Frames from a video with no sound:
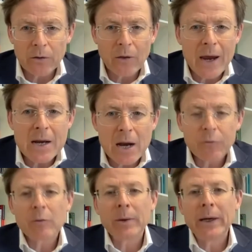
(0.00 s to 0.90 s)
they
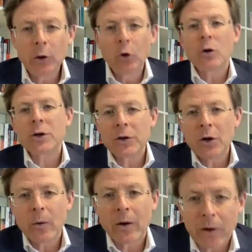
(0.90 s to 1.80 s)
inevitably look to
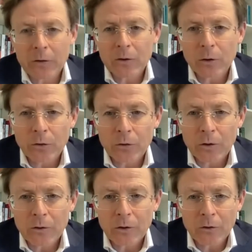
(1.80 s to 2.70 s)
UN
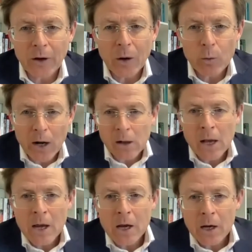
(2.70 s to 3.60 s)
resolutions and say, well,
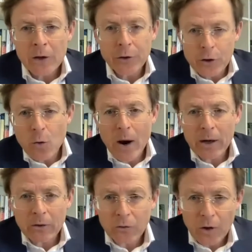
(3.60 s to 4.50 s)
the
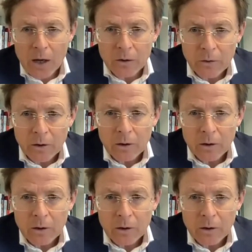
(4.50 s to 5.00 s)
UN said